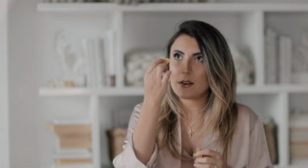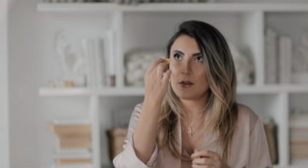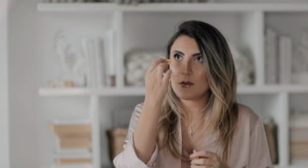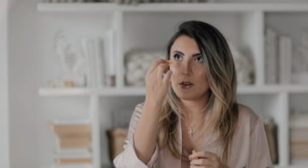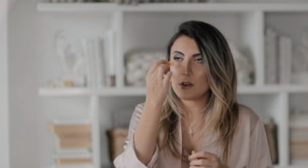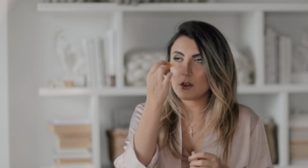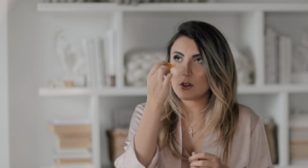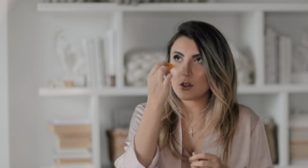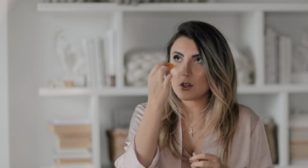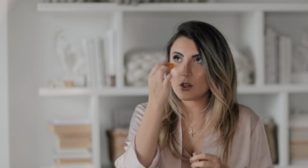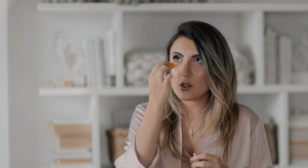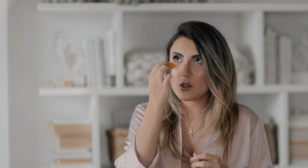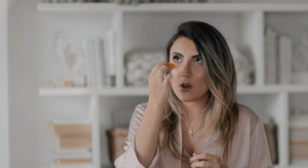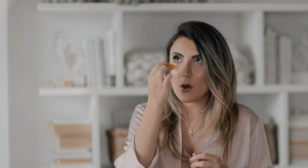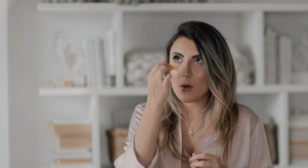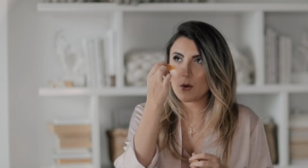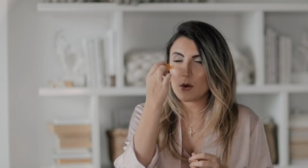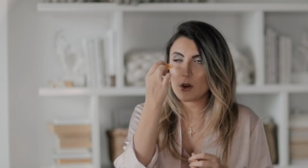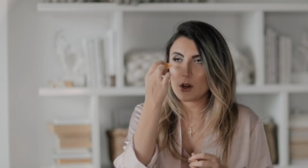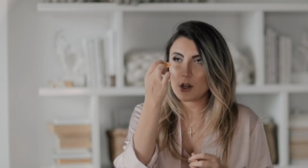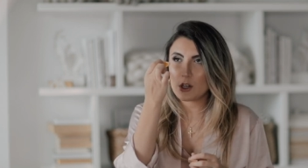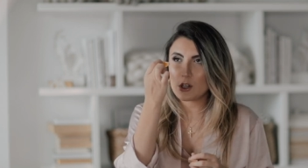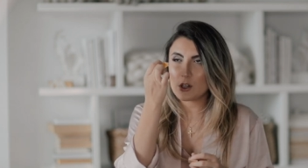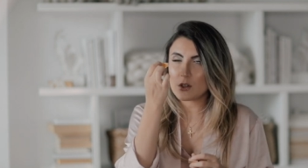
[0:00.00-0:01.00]
It feels
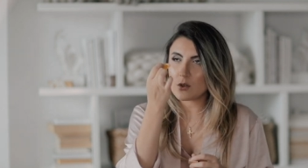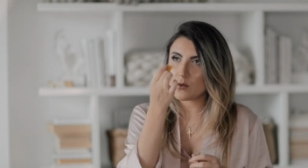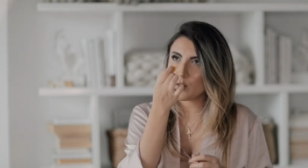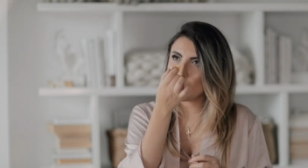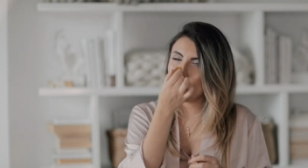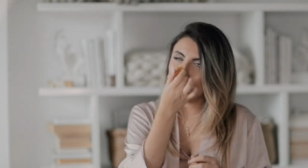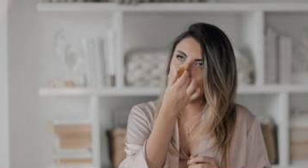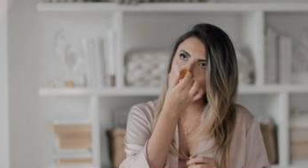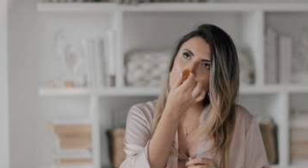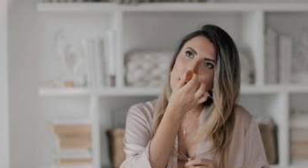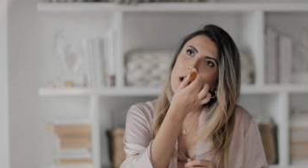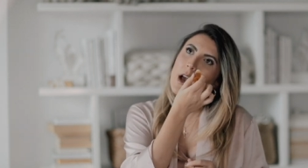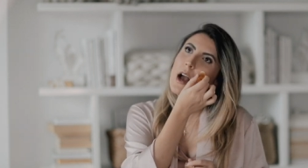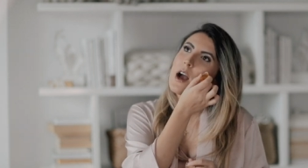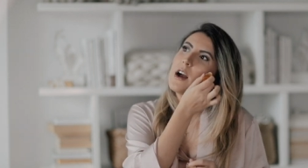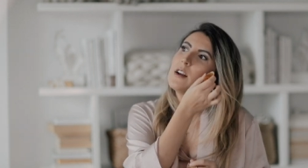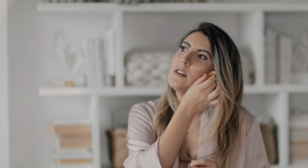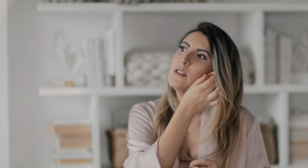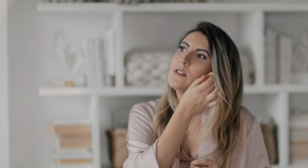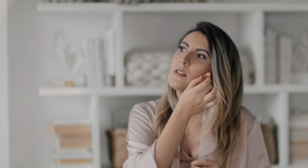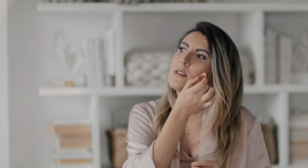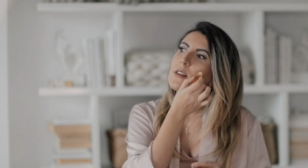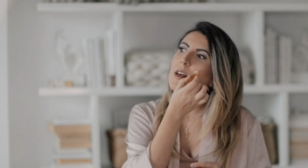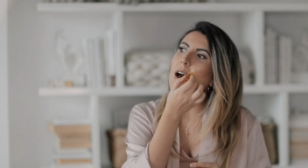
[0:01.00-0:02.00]
so good just rolling it
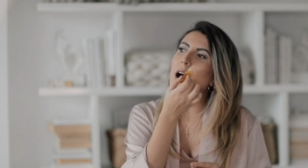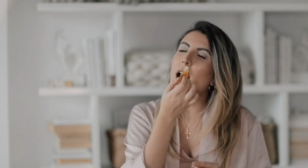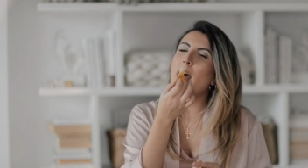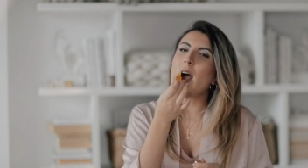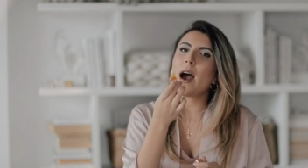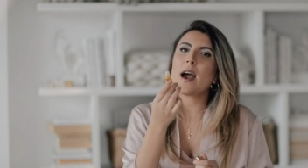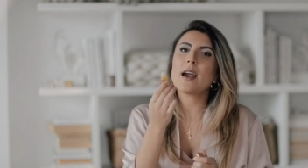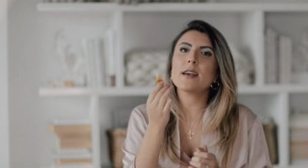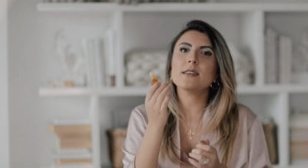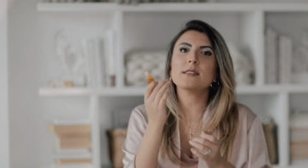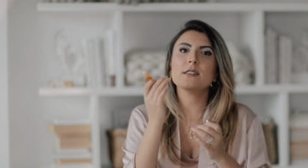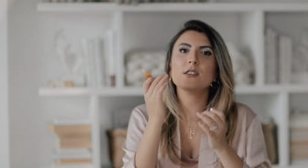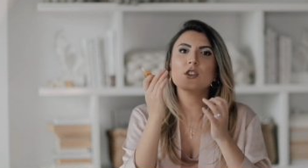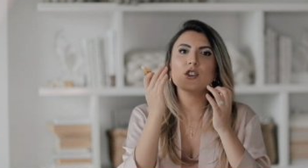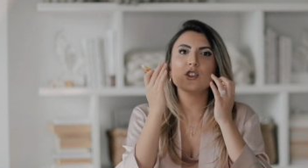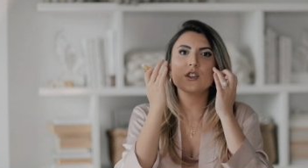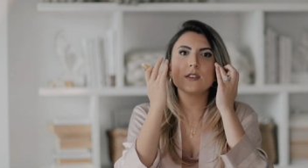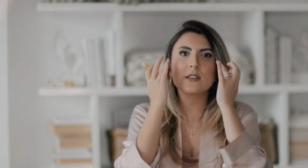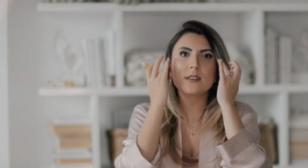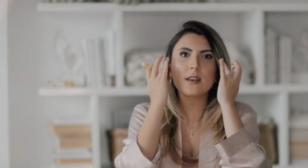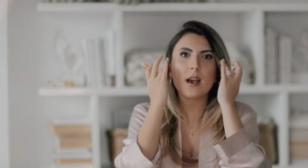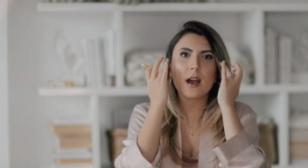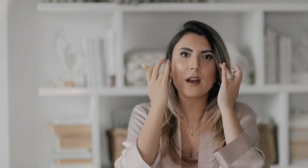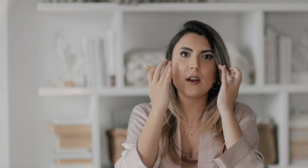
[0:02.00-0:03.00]
under the eyes and it
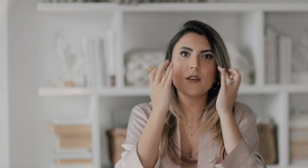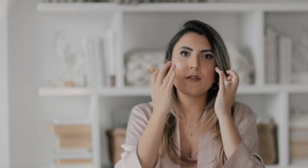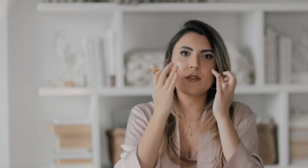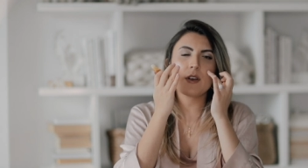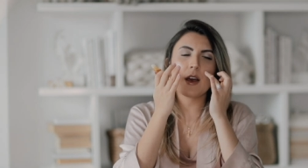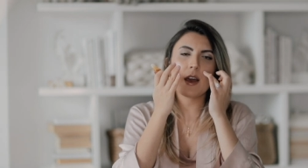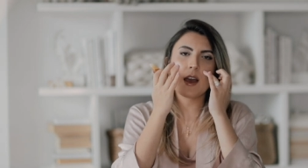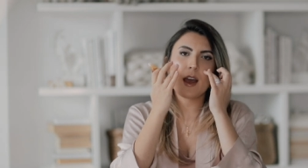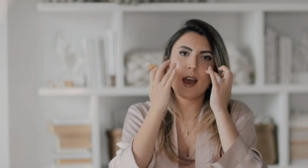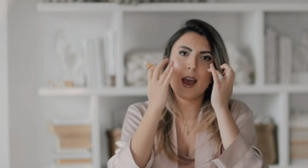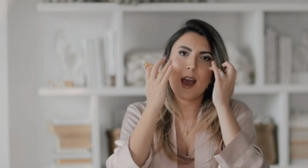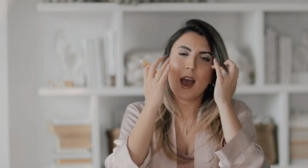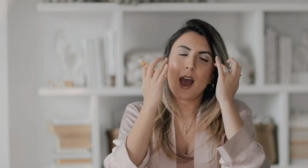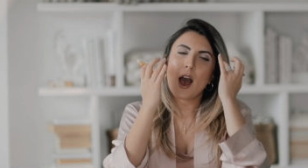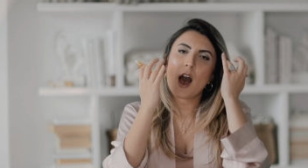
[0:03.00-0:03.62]
just kind of like